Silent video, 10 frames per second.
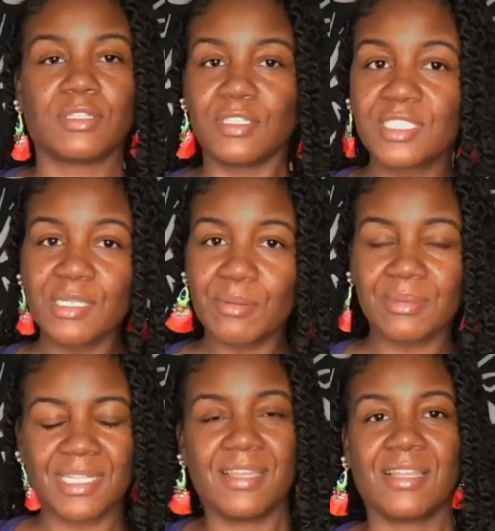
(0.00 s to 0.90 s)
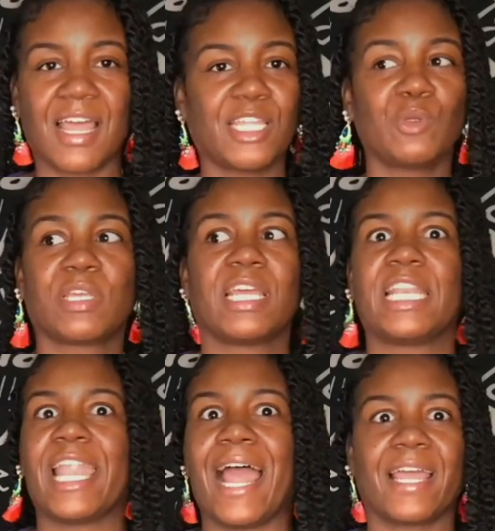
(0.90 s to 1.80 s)
You see what I'm saying? Like, you
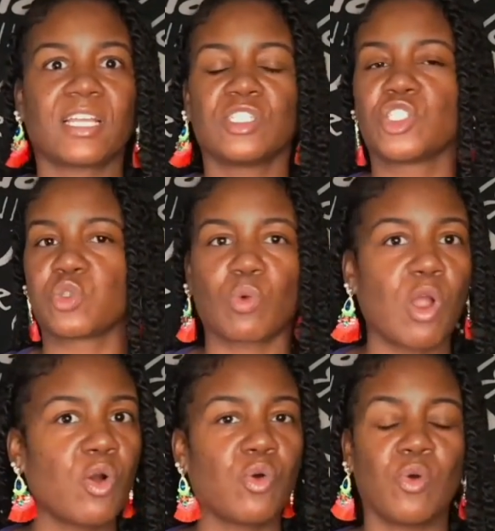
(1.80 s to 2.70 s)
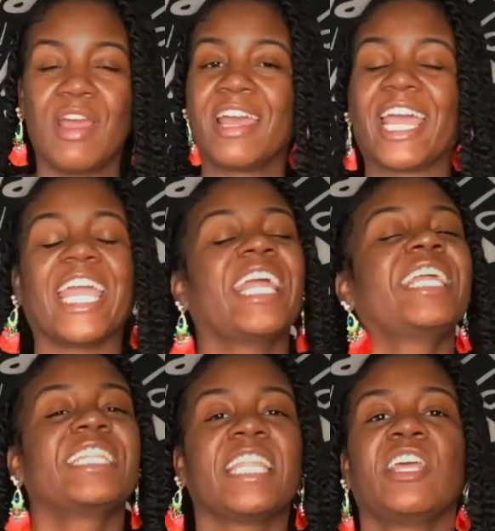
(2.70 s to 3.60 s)
cannot control
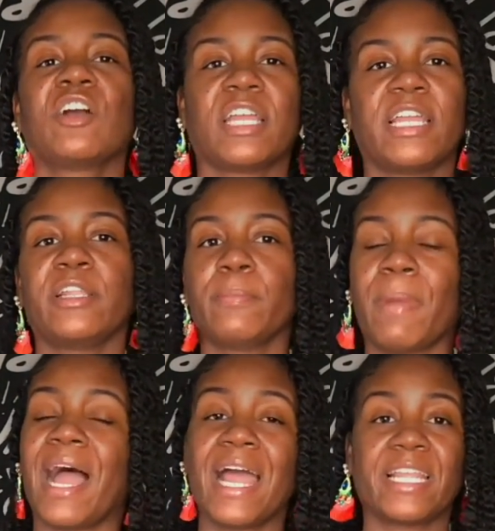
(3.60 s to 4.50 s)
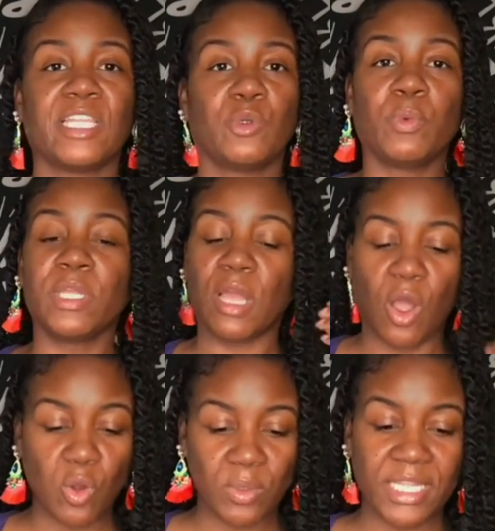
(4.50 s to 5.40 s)
anything or anybody. We
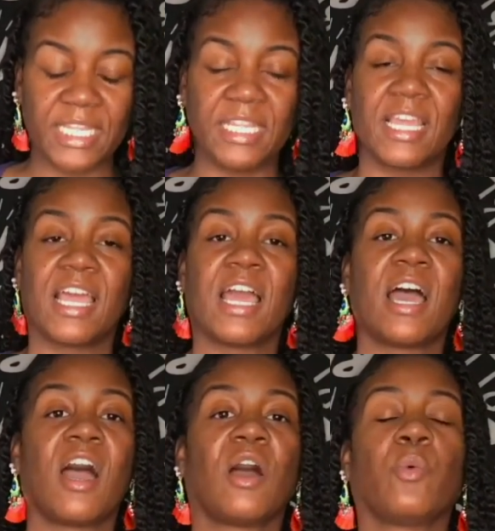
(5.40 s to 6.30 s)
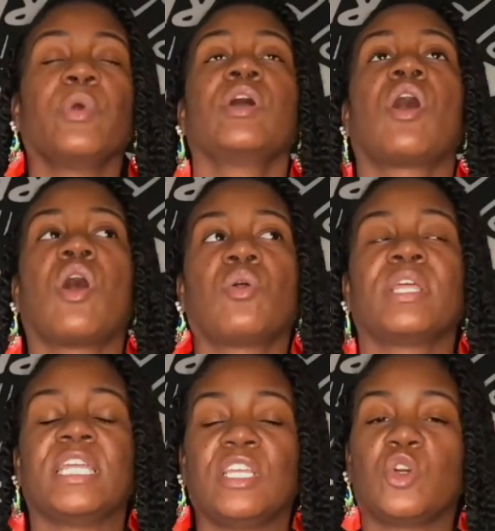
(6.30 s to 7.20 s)
are
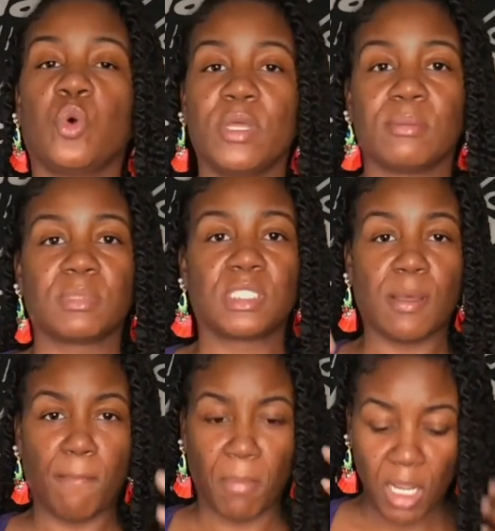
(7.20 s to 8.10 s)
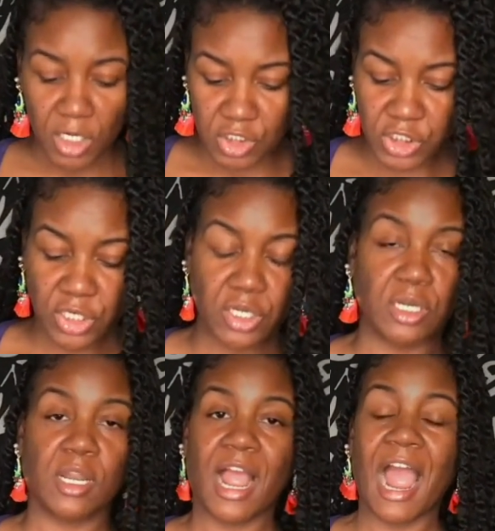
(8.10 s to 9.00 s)
only equipped to monitor
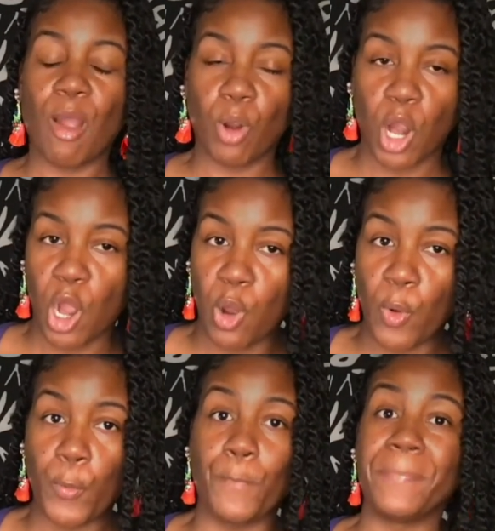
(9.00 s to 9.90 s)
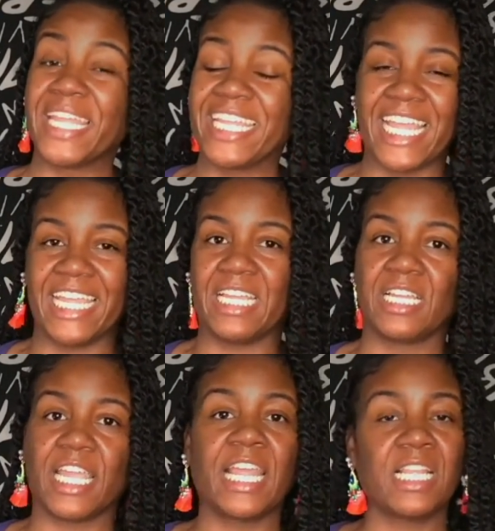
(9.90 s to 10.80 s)
our own being.
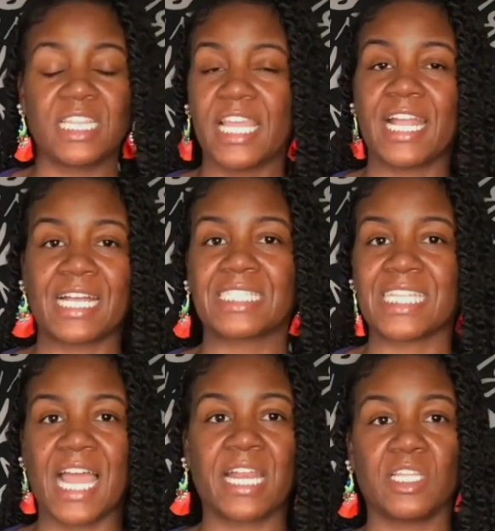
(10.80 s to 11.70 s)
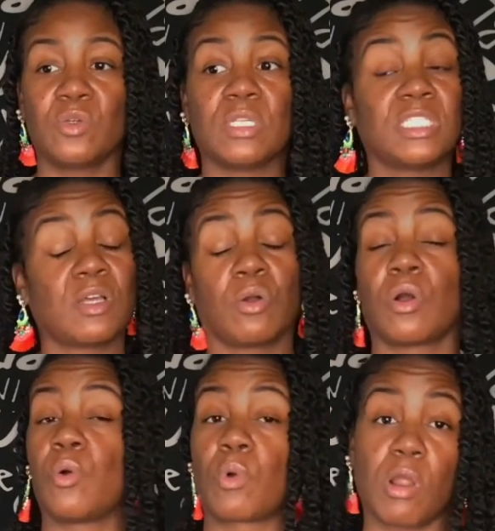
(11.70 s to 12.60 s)
Anything outside of you is gonna
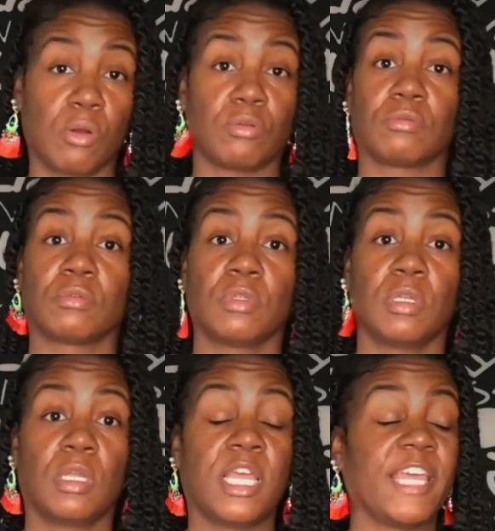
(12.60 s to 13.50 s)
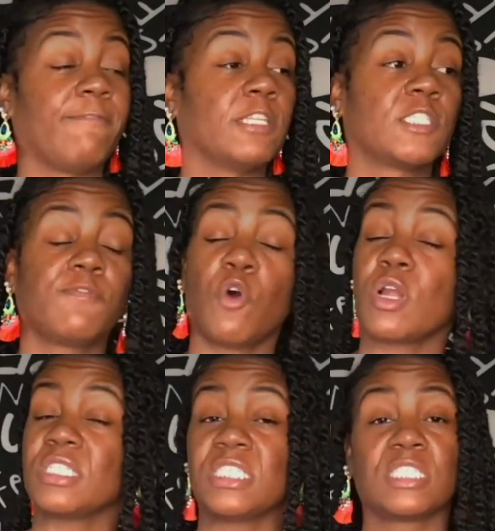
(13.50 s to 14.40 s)
go wrong. If it's
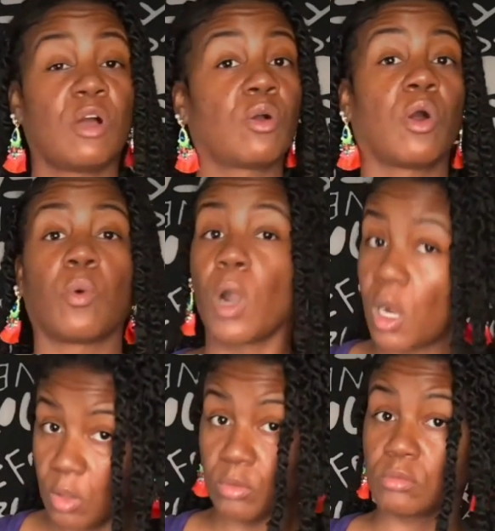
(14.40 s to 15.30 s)
forced, it's gonna go wrong.